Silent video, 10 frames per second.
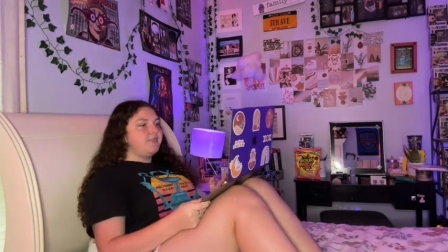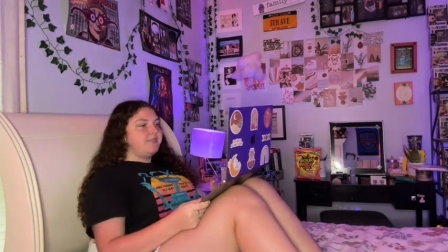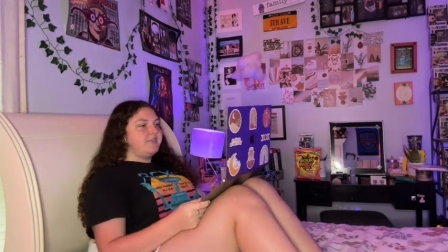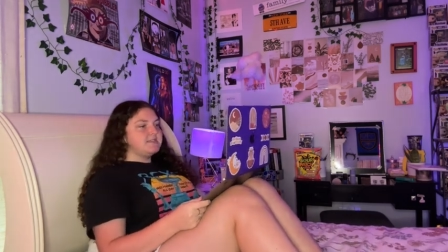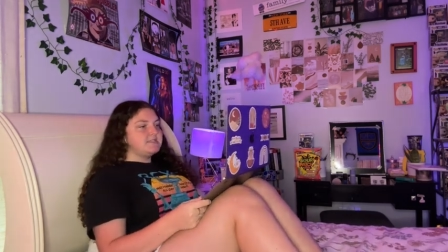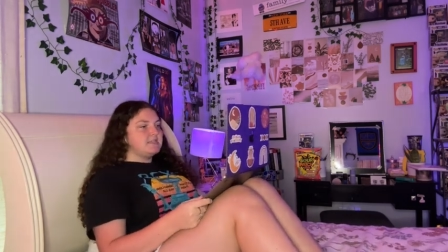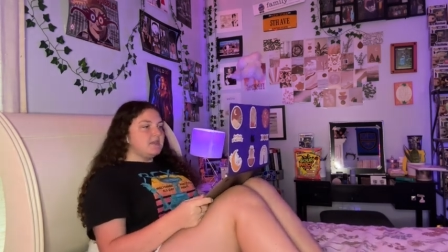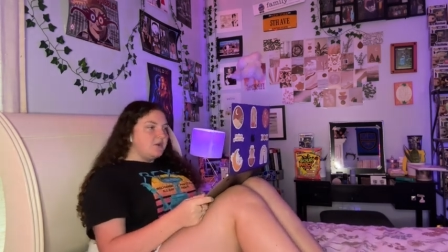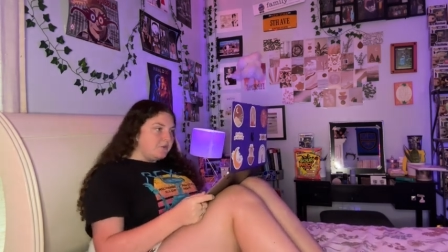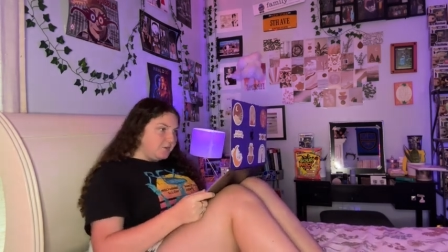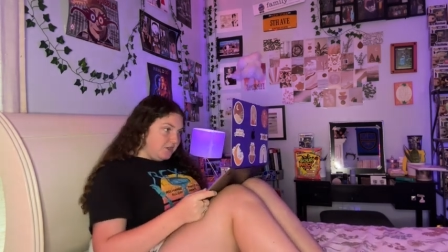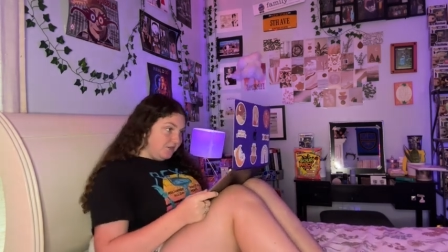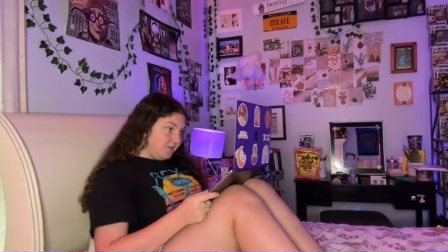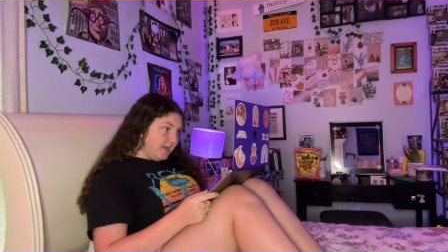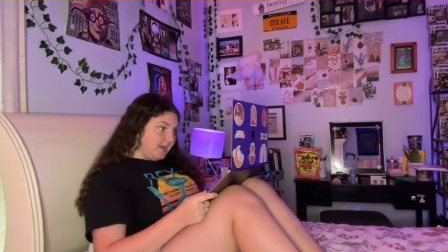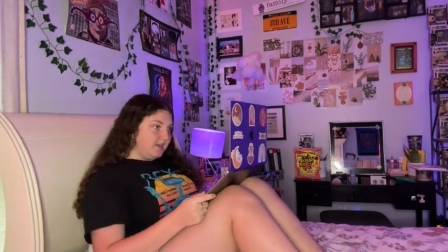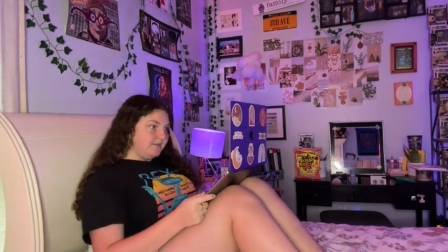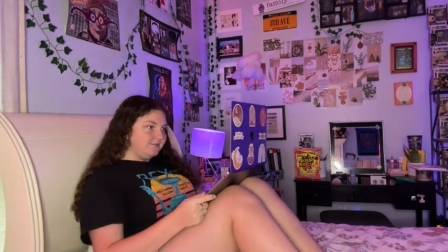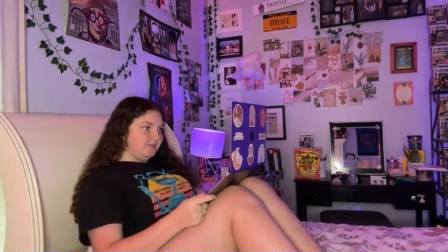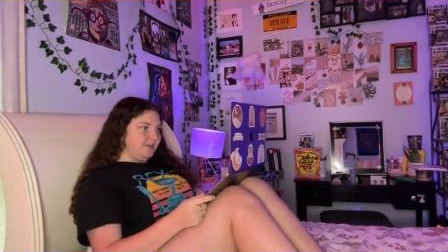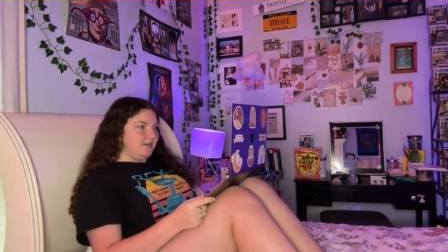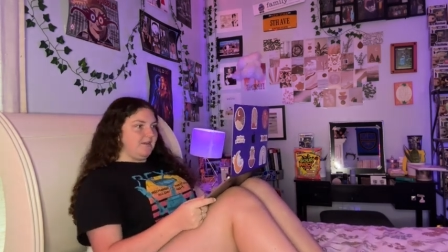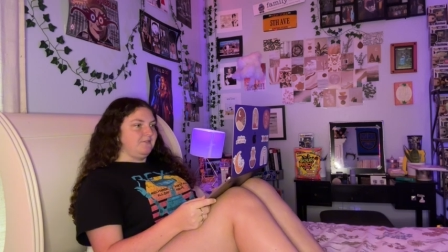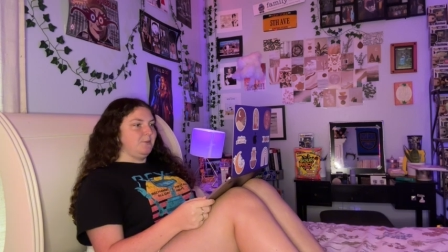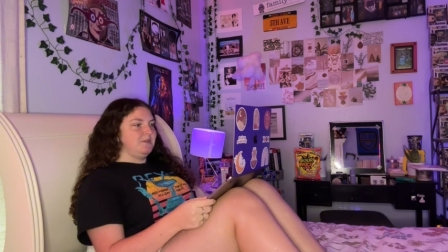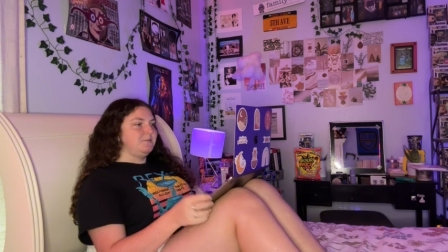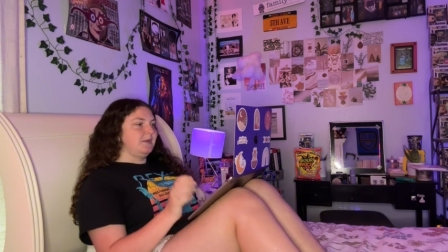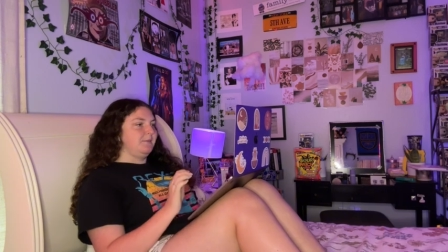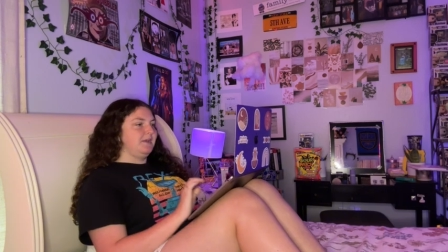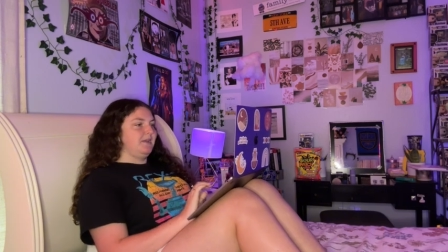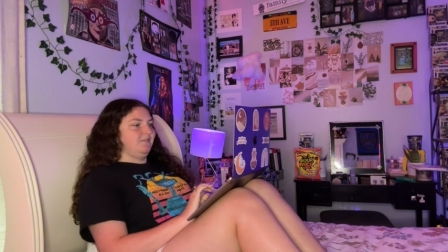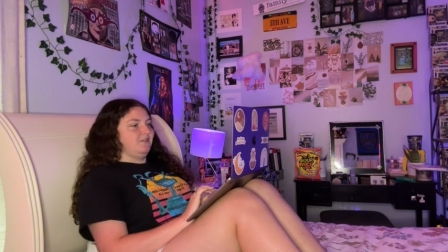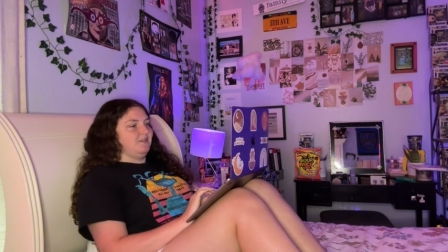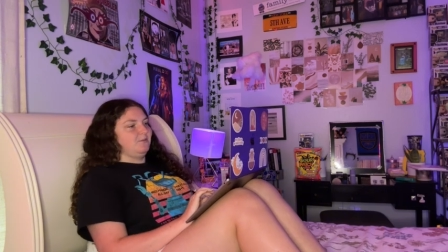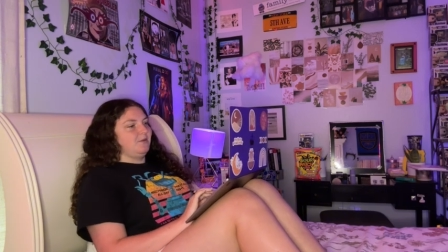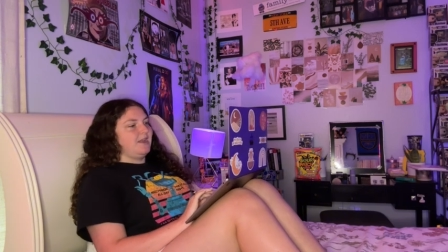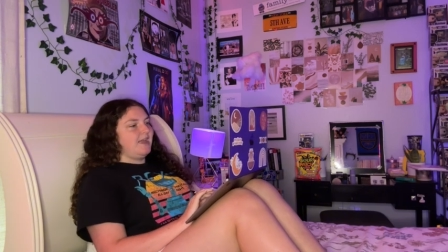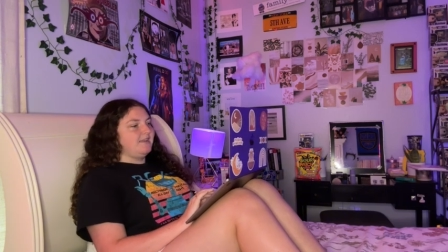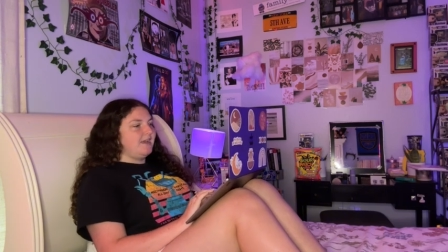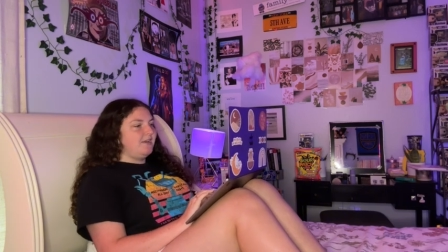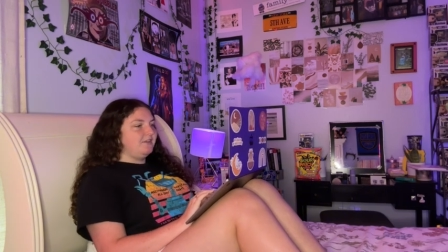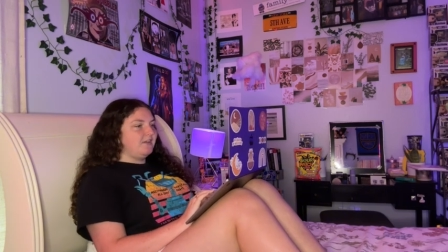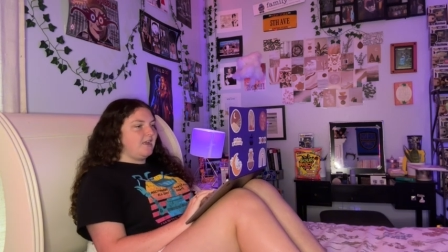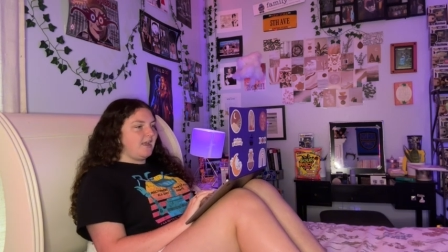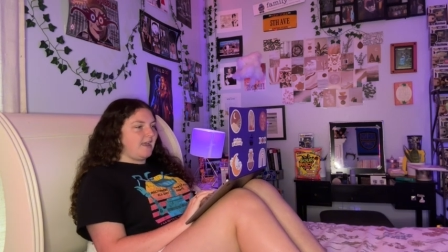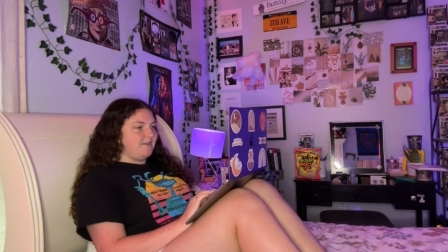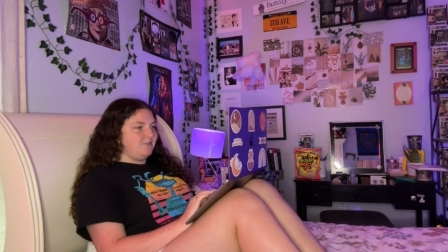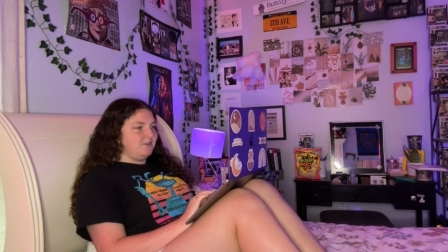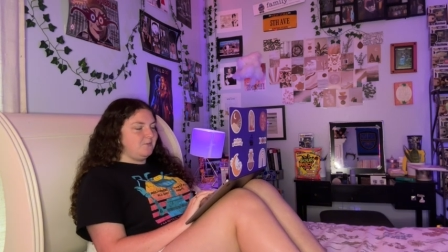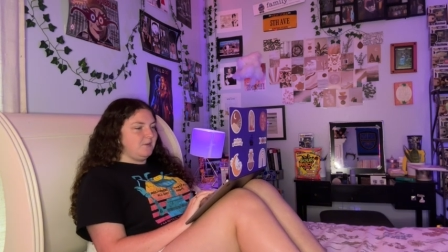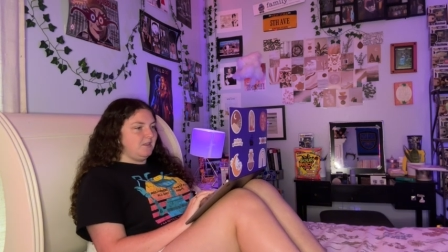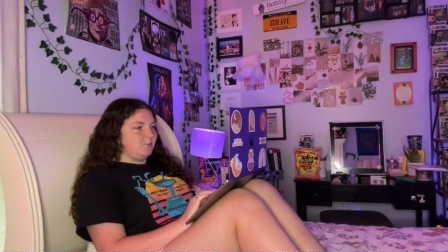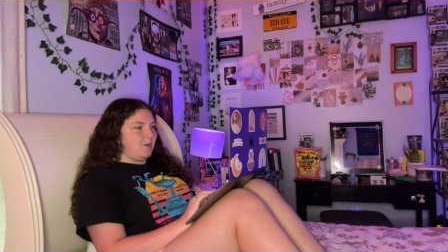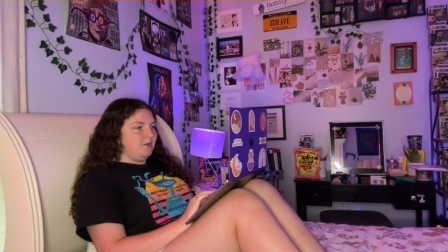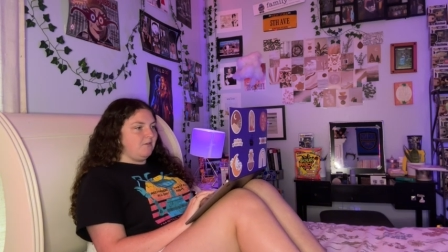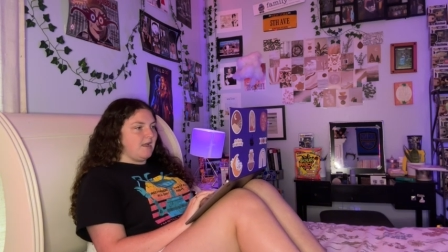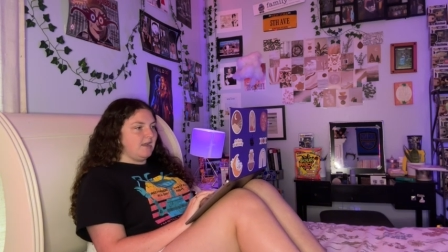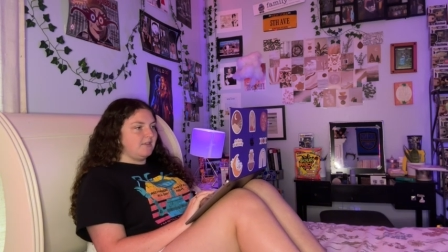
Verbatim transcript: This when you're ready, you don't have to wait to become a king for this one. Head down the ca caverns beneath Pride Rock.